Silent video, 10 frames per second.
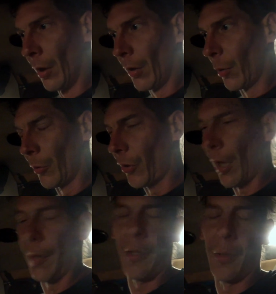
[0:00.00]
There
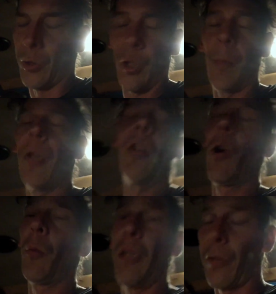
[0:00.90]
should have been no
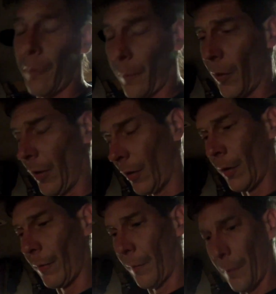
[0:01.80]
reason for it
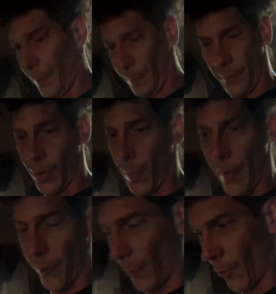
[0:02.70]
to come
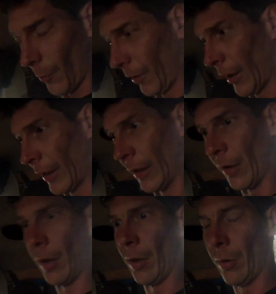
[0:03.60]
out from under me like it
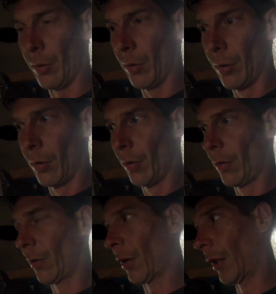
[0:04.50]
did.
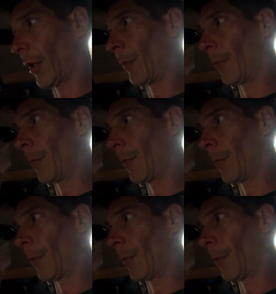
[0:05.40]
So